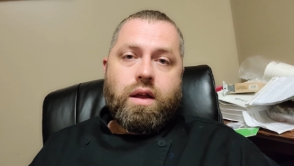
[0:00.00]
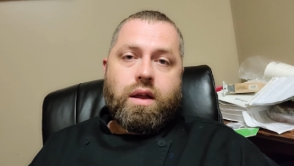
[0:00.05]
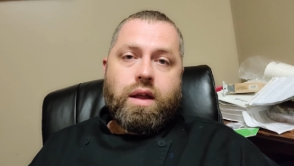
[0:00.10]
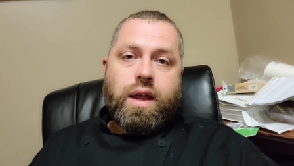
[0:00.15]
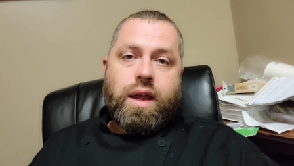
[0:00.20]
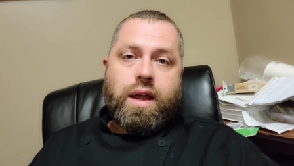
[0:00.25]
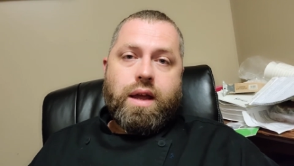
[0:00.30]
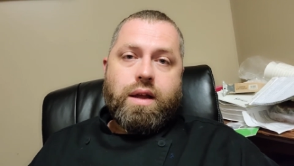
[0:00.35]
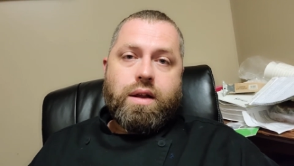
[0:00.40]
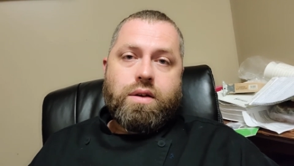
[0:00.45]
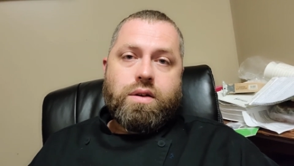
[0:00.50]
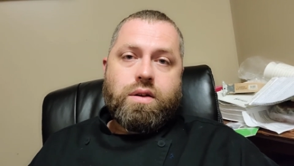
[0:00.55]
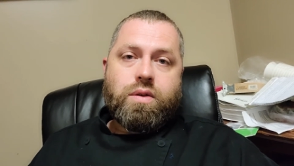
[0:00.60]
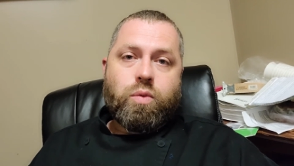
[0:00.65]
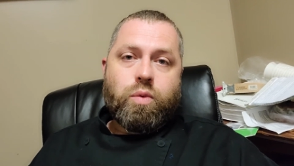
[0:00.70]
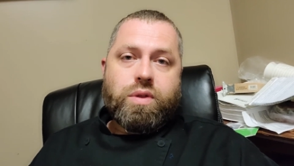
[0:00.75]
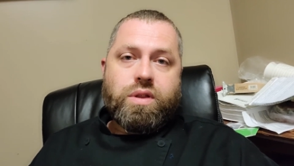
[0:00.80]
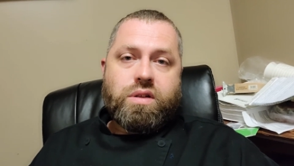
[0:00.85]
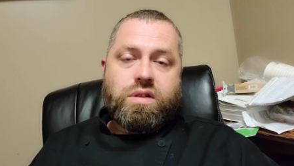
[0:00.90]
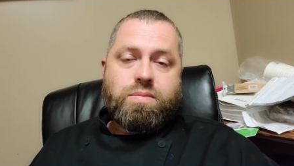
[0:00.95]
And
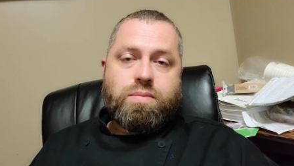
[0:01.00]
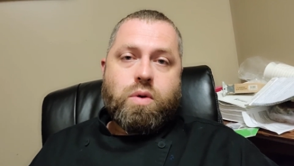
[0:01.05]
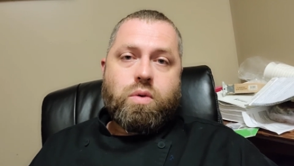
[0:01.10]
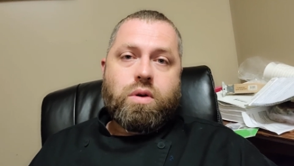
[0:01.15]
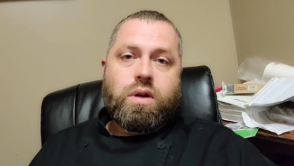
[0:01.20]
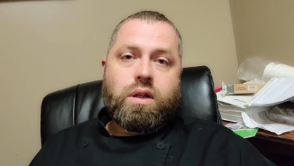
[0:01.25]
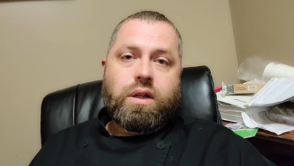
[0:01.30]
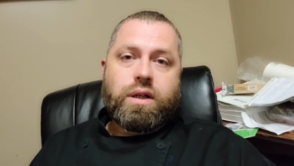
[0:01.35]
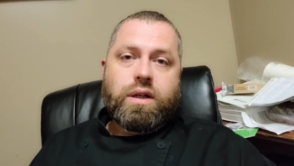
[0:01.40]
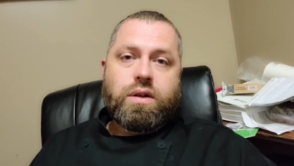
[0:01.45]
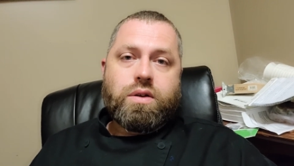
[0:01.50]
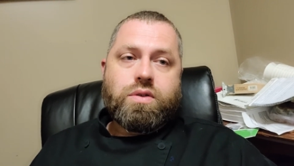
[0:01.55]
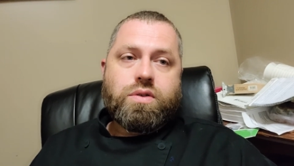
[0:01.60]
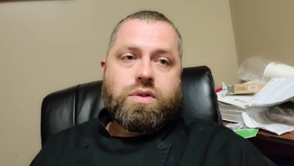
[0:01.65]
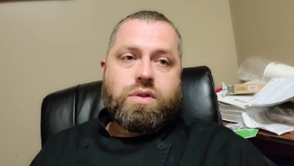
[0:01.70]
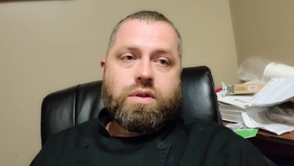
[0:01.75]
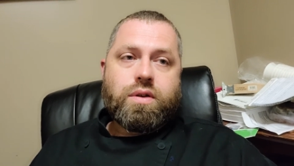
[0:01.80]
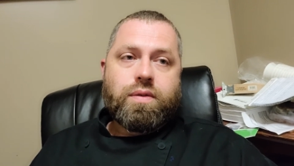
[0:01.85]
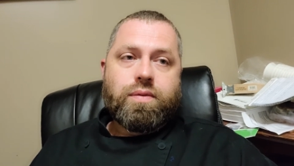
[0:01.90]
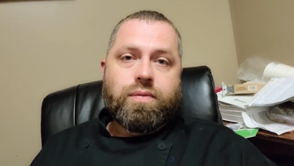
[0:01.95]
when the smoke
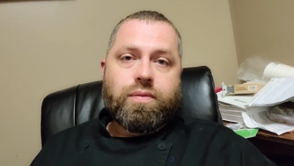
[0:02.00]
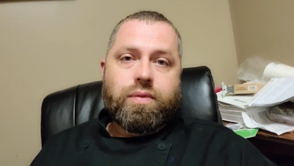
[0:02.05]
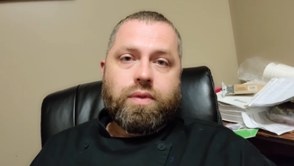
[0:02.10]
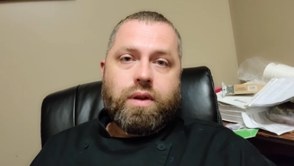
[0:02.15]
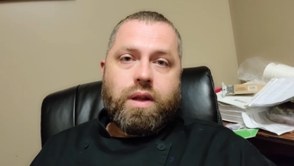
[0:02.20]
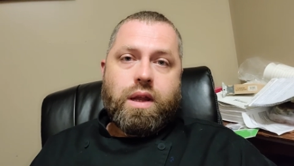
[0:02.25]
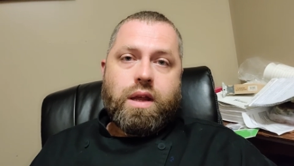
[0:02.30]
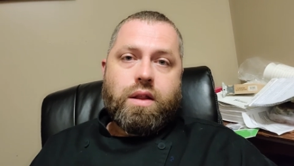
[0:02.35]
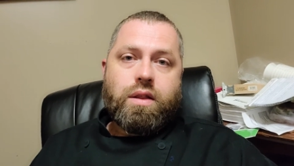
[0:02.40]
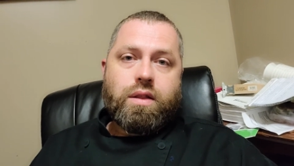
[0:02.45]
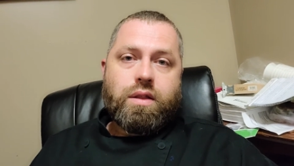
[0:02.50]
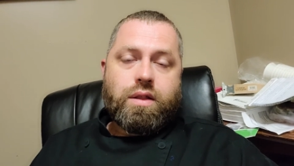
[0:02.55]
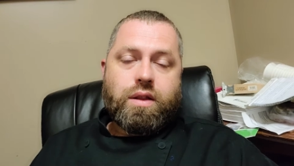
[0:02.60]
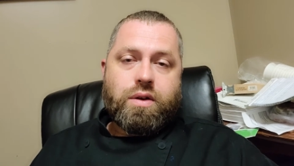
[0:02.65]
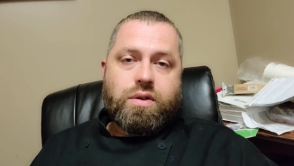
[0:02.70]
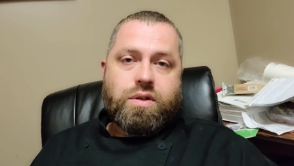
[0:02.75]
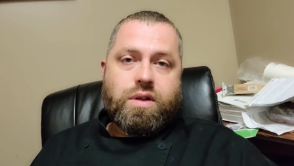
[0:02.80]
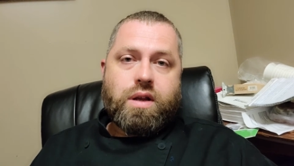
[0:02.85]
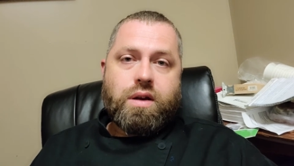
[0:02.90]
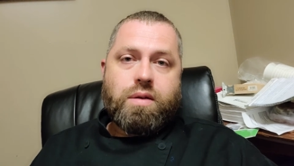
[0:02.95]
clears,
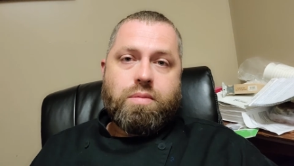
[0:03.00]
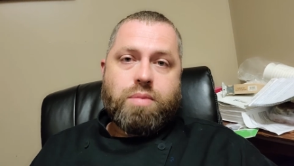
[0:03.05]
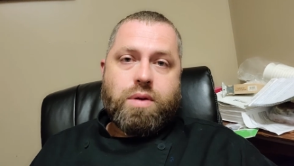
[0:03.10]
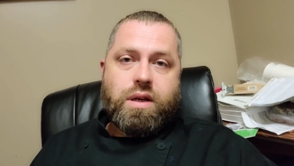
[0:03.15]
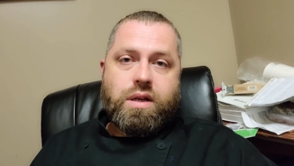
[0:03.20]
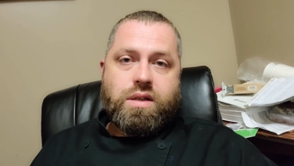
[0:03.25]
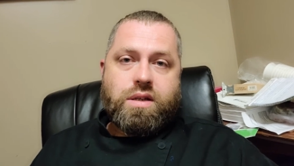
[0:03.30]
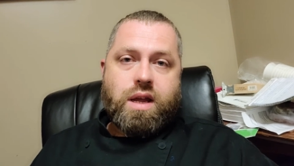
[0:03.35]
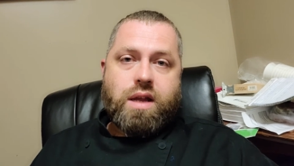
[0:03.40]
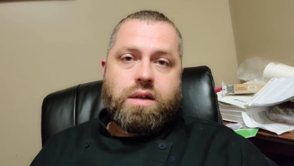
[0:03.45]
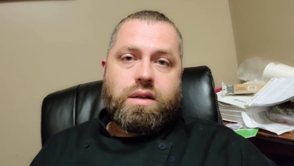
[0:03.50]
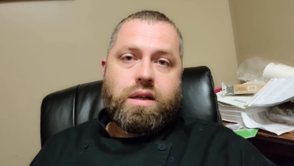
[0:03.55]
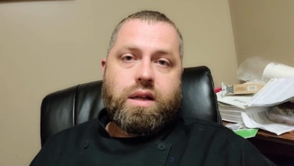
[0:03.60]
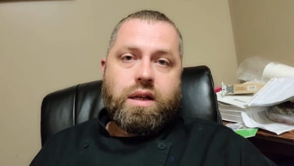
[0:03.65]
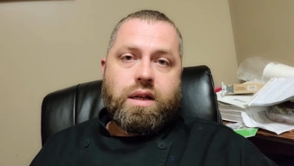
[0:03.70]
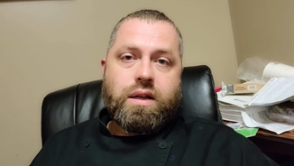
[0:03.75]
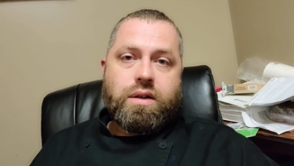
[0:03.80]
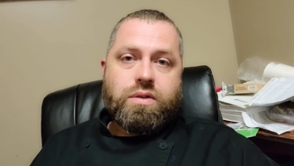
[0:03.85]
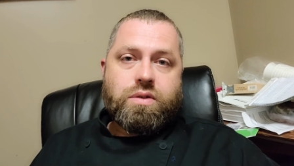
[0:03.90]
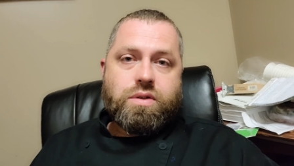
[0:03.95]
there's going to be 10
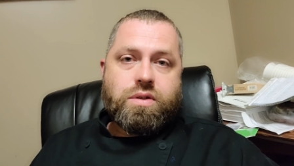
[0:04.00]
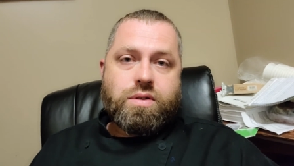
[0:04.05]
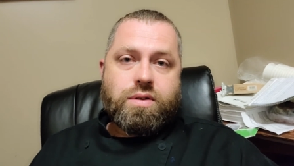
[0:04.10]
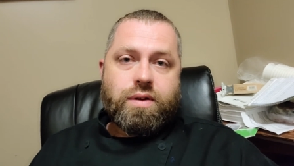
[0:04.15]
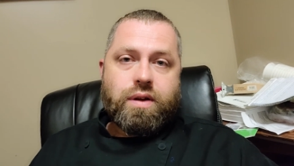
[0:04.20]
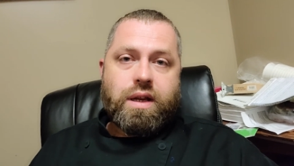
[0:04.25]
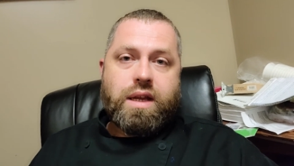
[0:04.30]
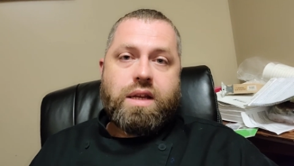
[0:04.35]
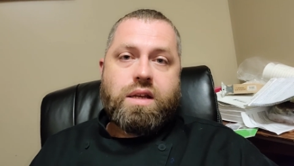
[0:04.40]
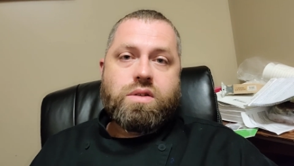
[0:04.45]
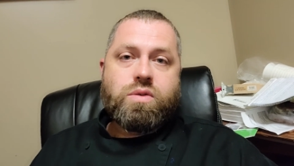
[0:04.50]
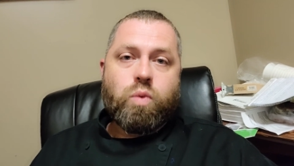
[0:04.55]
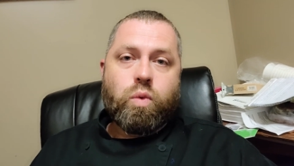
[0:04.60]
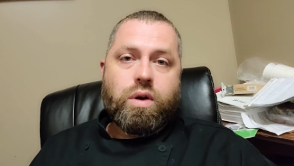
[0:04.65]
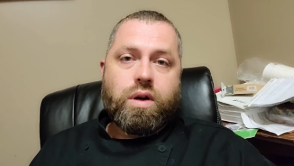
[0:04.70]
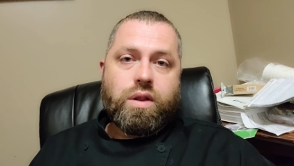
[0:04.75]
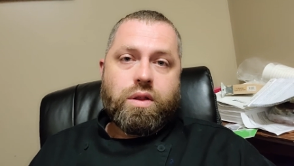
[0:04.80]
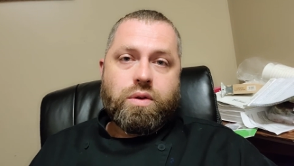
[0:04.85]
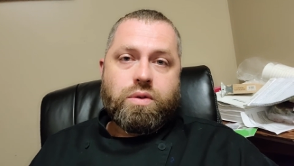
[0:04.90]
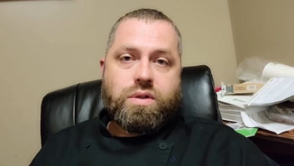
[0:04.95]
kings. He's
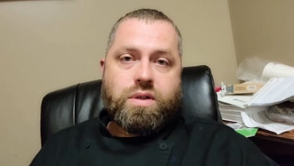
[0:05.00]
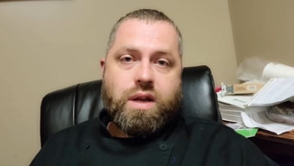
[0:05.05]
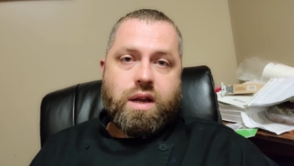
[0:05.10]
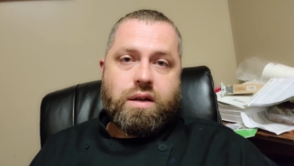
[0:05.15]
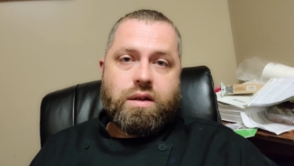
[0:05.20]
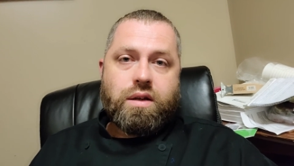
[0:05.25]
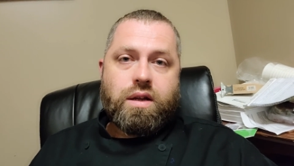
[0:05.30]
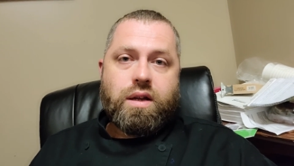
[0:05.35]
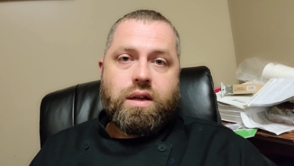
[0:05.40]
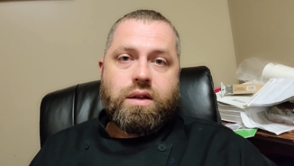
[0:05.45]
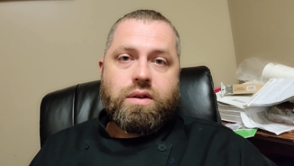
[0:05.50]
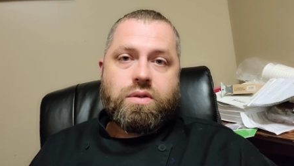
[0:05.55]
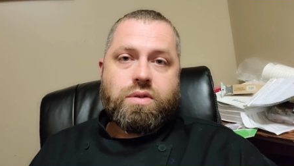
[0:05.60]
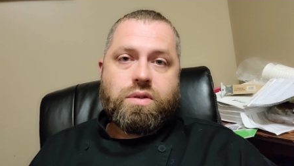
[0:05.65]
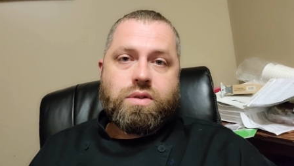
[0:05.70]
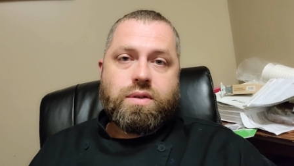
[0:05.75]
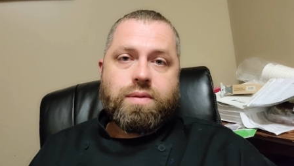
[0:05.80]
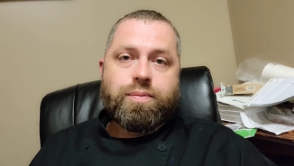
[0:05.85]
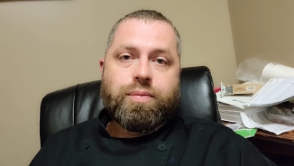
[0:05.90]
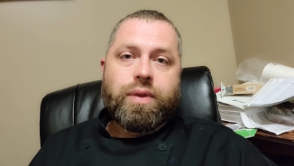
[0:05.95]
one of those 10
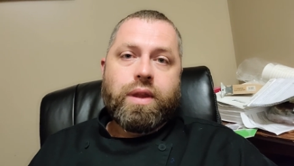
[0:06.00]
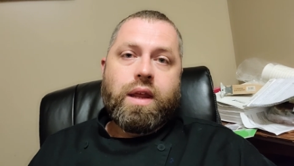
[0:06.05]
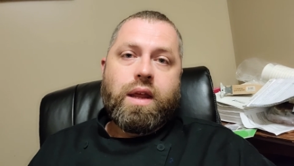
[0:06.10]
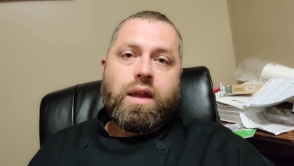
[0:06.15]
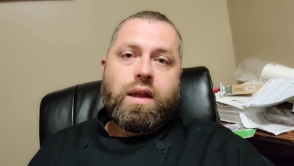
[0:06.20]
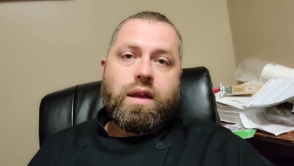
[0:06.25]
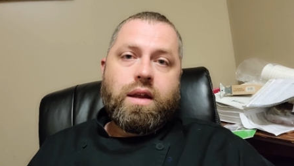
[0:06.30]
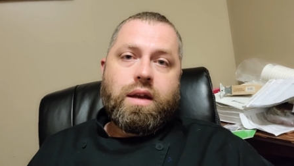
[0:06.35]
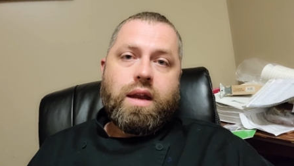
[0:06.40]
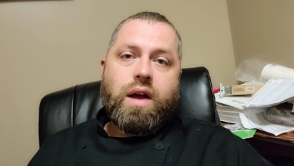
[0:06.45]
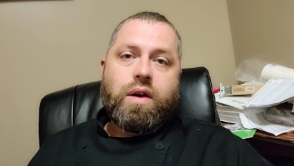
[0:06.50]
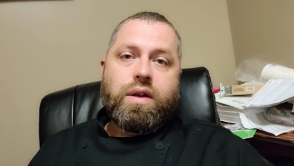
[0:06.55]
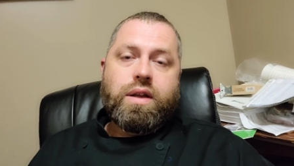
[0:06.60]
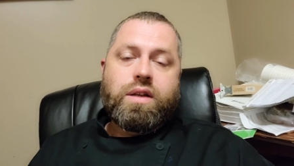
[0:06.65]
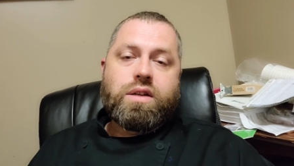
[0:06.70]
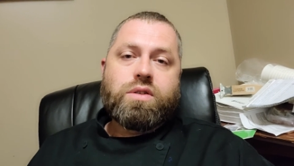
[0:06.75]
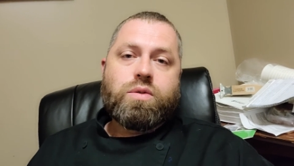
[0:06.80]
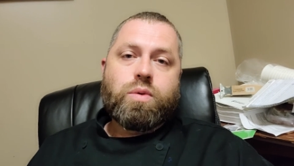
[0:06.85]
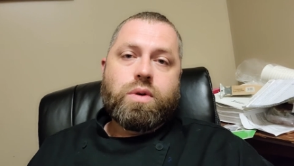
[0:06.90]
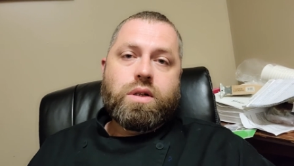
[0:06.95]
kings. Now,
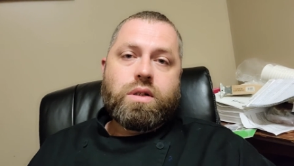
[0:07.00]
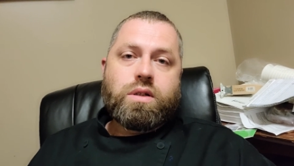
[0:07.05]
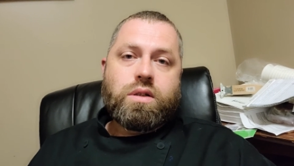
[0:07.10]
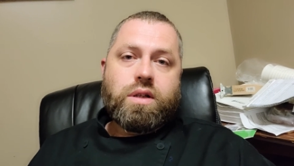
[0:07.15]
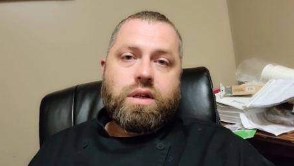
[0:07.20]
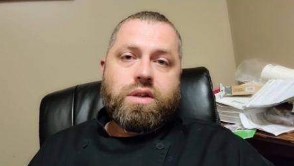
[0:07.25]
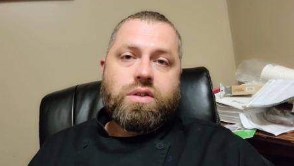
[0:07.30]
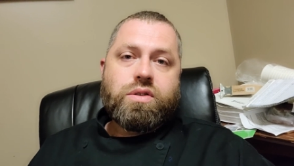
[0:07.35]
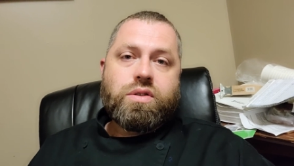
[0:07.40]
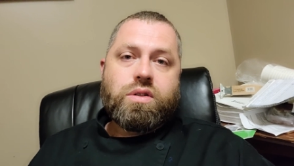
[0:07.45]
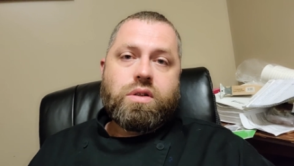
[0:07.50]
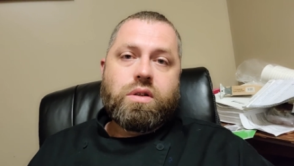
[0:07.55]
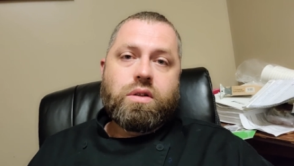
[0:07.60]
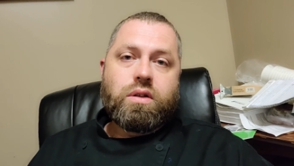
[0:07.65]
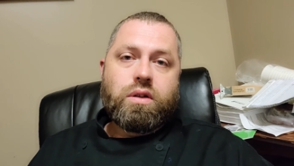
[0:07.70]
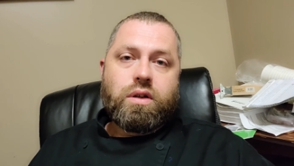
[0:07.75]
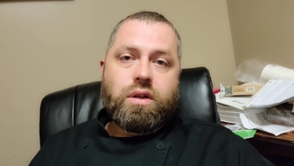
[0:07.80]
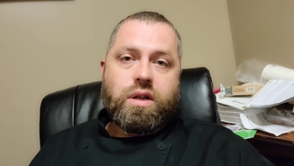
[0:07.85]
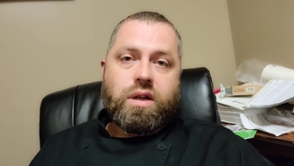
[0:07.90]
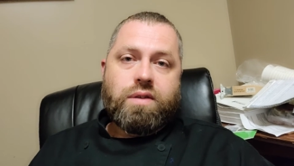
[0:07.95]
Israel is
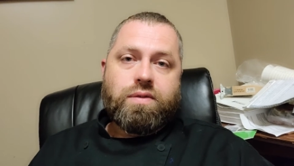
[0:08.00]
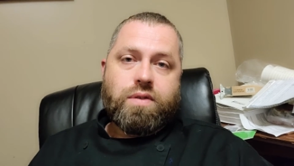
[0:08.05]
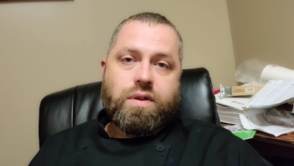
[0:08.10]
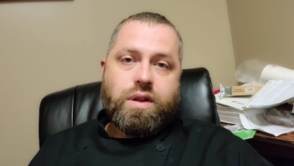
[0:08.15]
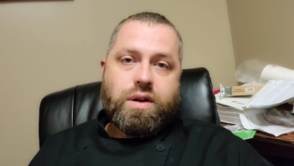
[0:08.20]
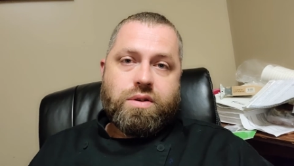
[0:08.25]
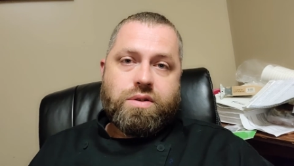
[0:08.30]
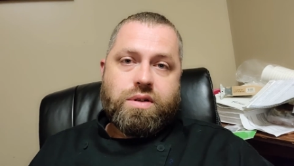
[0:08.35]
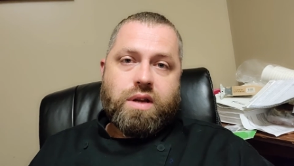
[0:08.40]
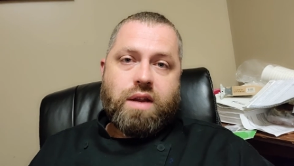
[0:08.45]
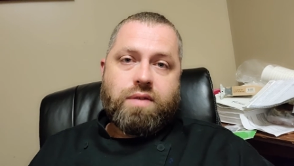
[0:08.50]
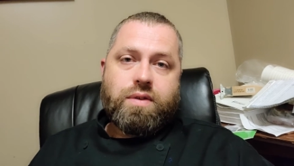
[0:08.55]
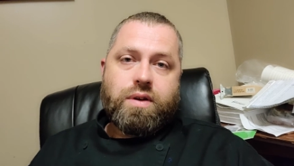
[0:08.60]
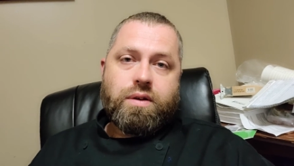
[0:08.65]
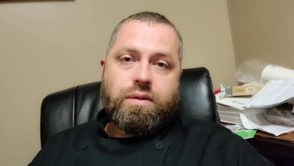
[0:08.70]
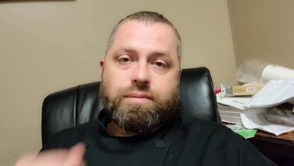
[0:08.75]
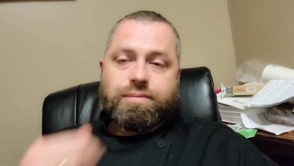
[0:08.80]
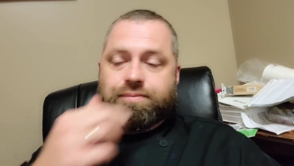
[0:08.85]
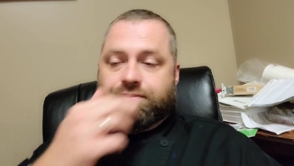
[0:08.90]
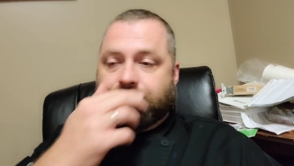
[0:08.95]
still looking for their Savior.